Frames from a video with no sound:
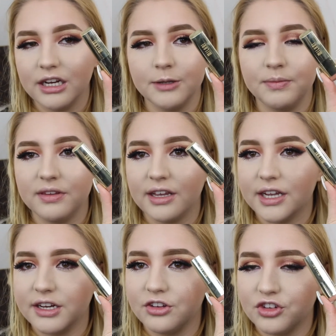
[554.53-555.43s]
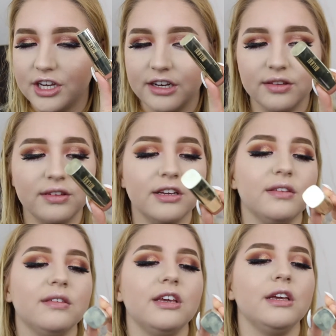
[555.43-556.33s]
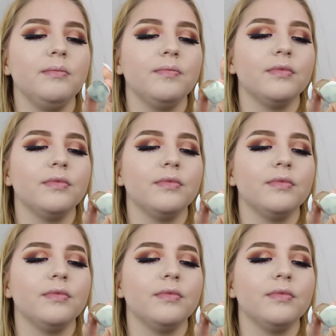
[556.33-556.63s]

lipstick in the shade 60.